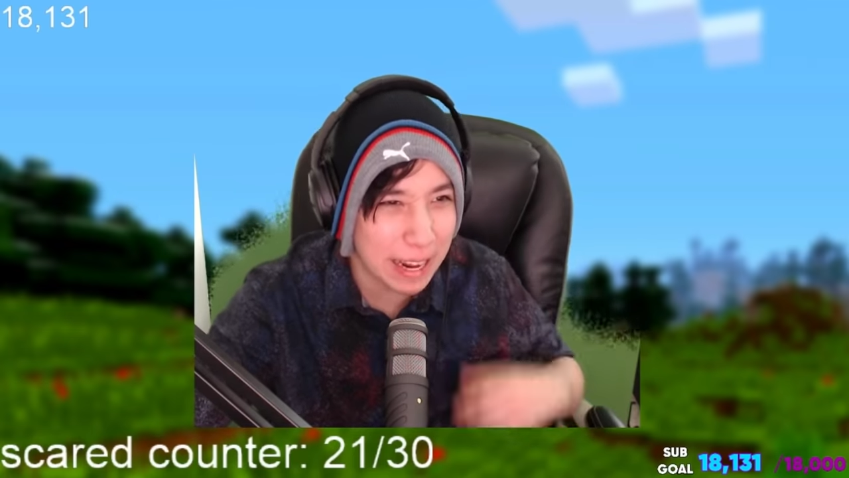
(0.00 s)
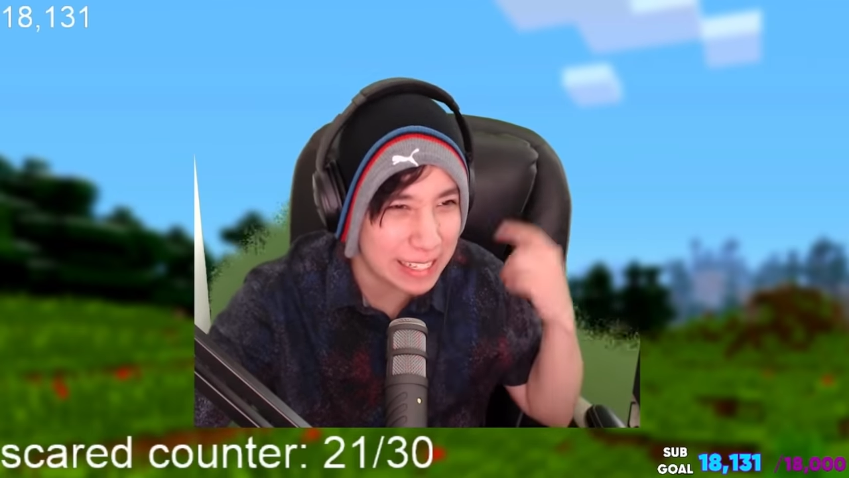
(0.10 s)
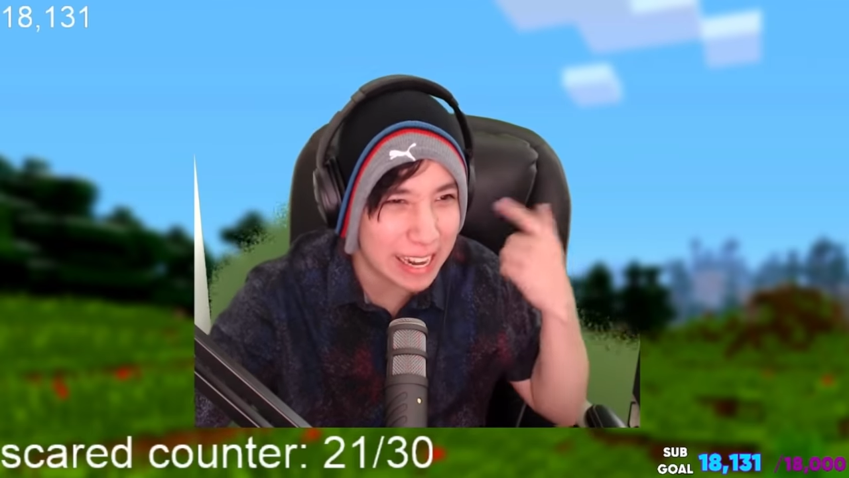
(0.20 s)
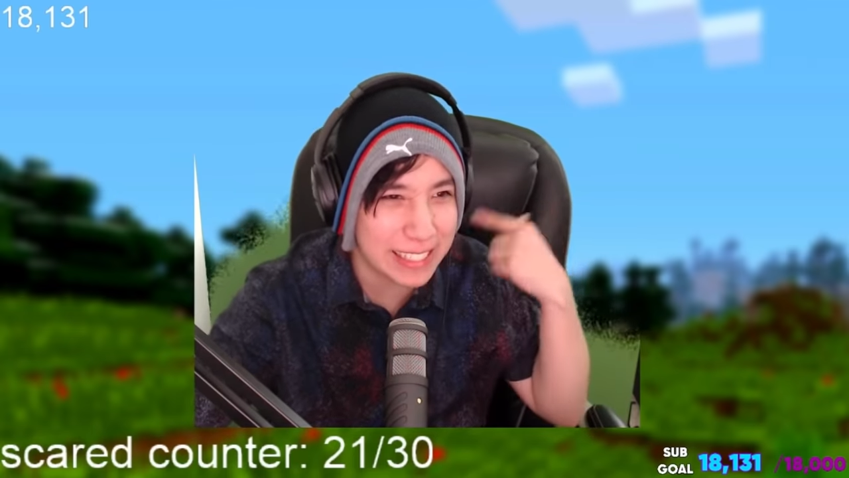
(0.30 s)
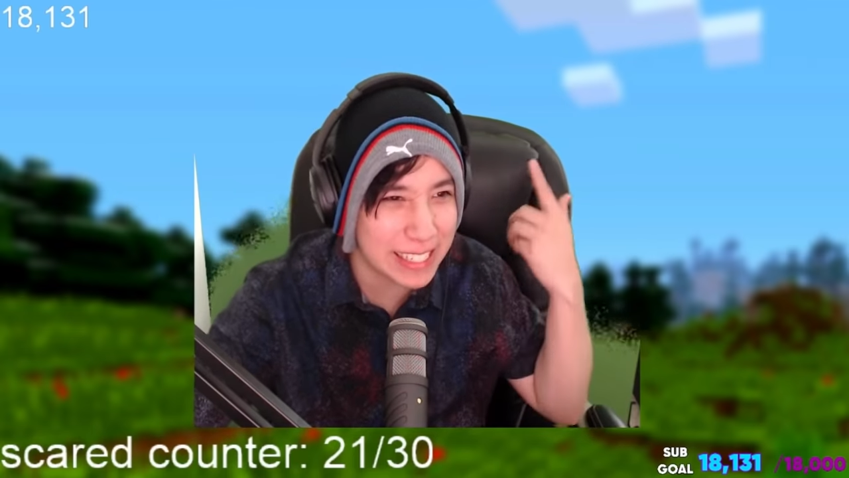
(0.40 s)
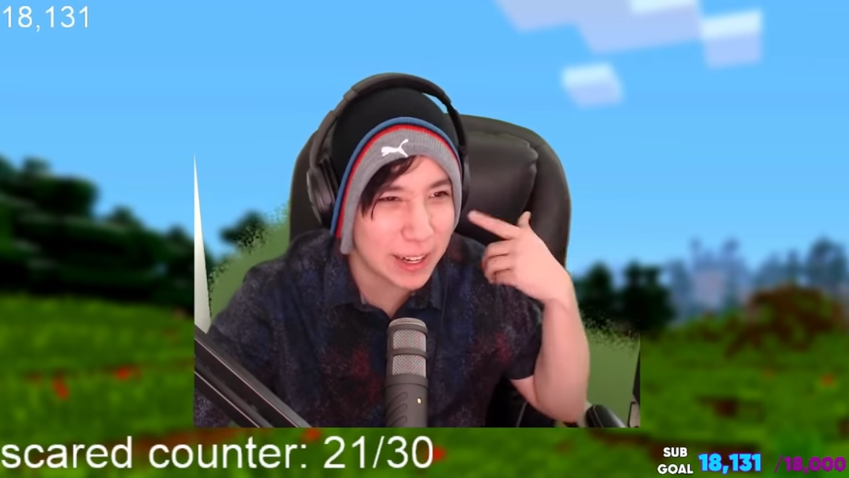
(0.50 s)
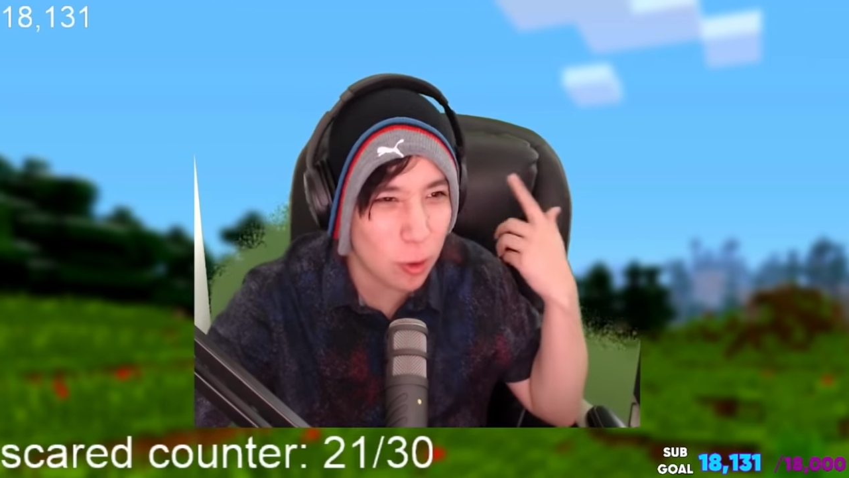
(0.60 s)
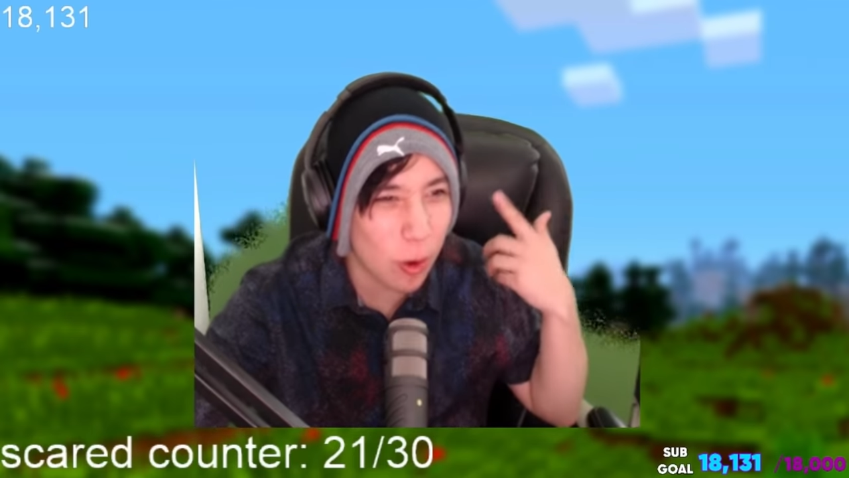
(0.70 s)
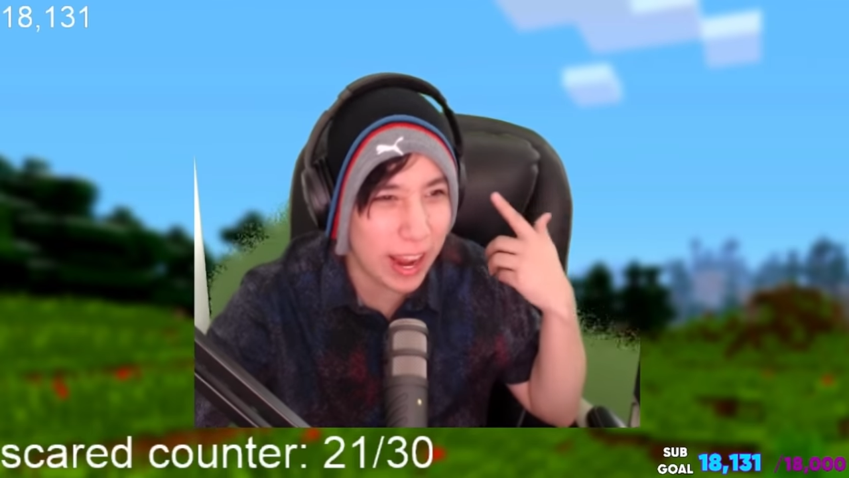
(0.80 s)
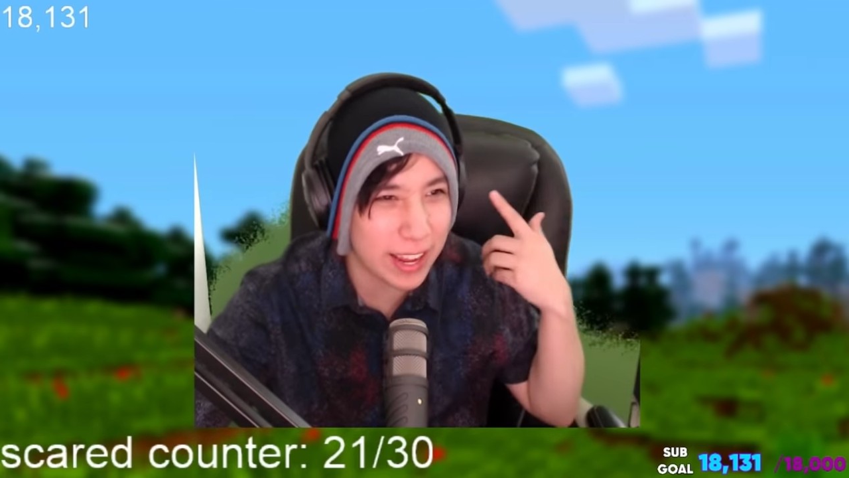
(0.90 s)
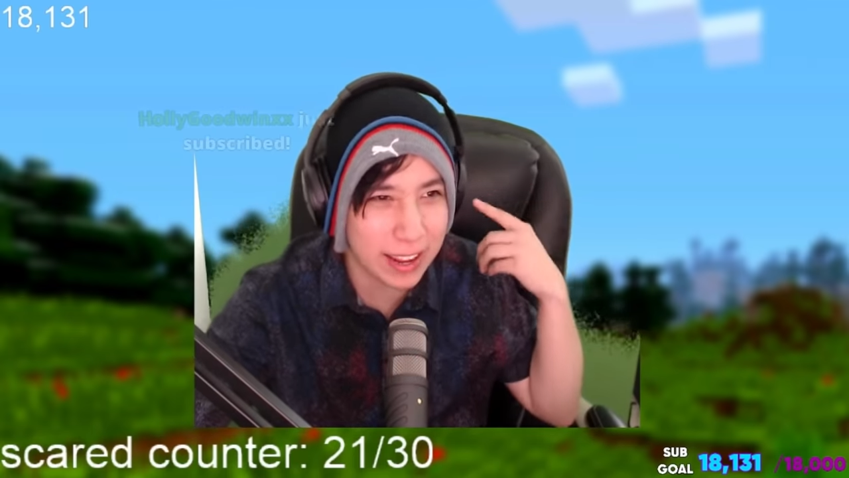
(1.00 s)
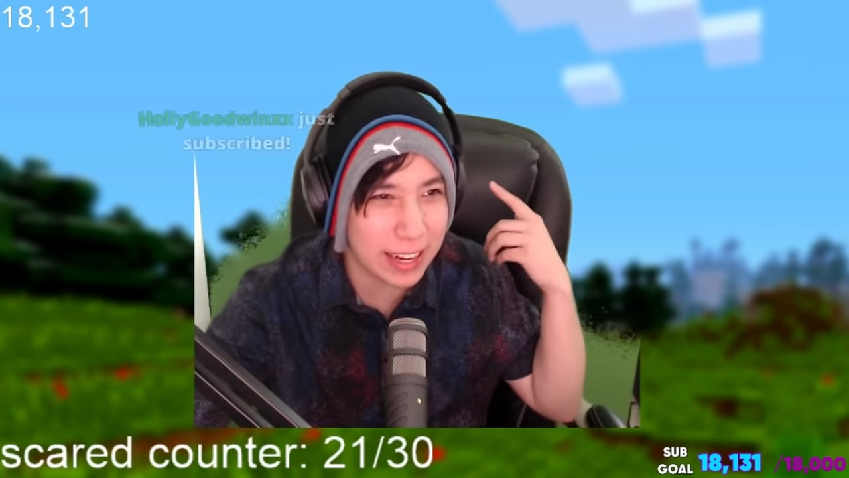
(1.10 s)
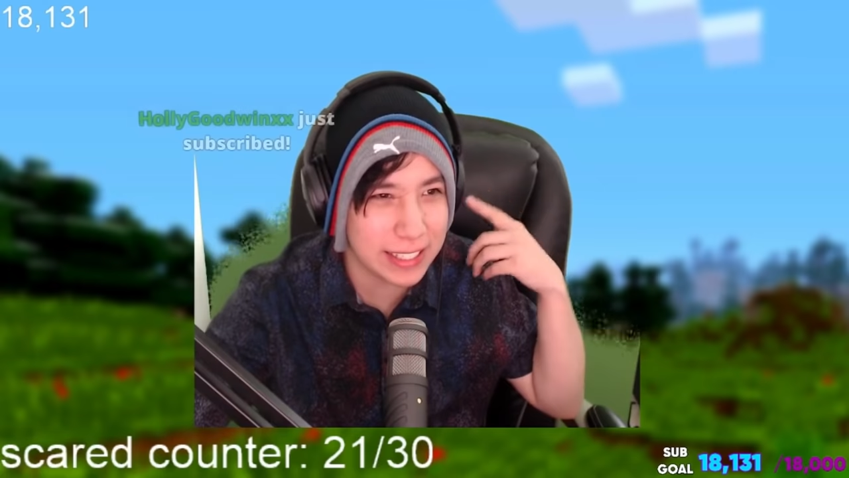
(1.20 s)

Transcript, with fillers: I I didn't quite